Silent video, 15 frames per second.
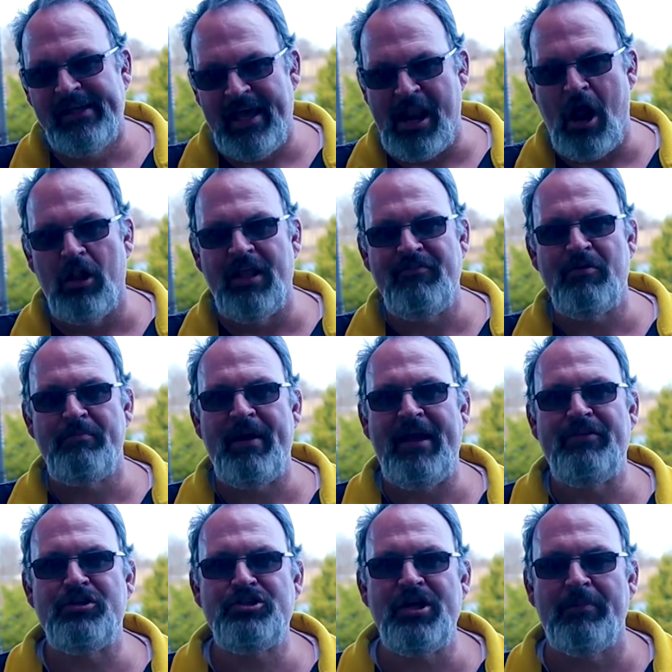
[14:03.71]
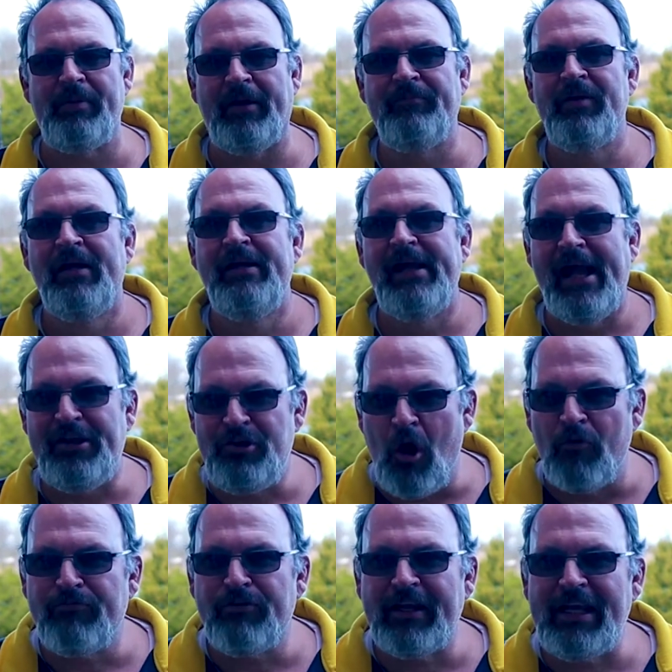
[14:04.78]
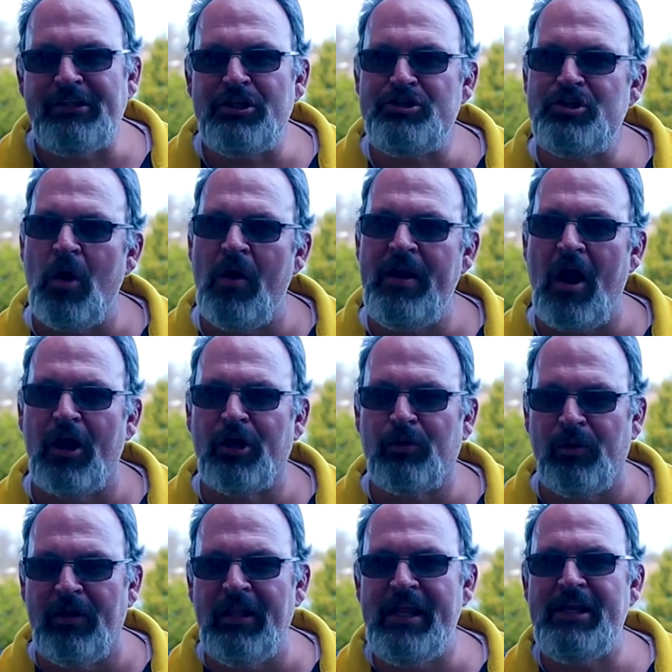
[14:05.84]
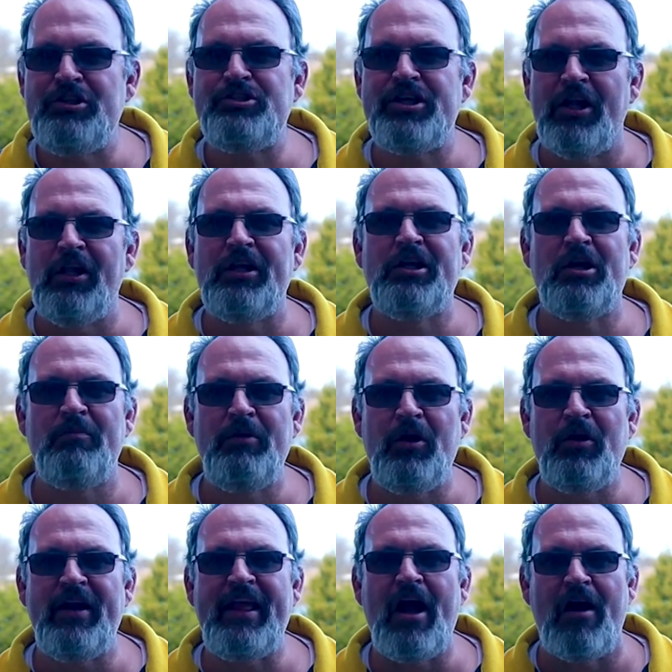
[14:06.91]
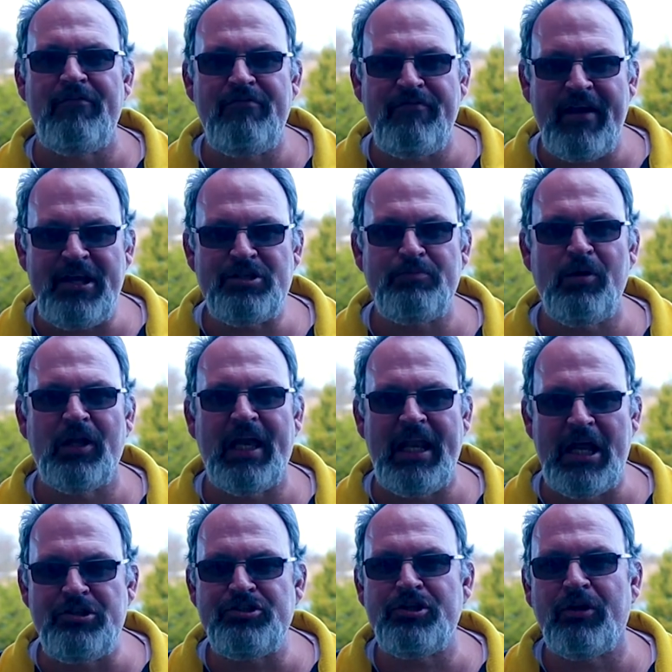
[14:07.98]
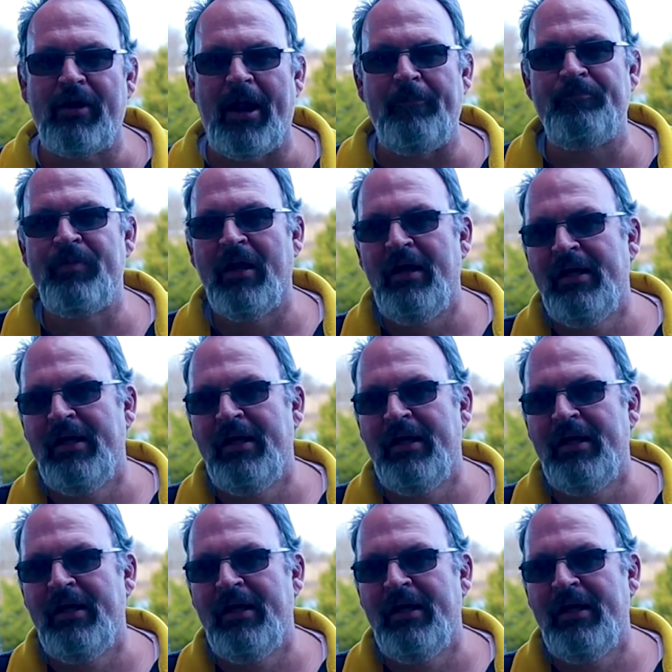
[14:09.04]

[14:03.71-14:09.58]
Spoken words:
and I'll even pay the shipping. And don't forget to join our Grillin' and Chillin' community on Facebook and Instagram.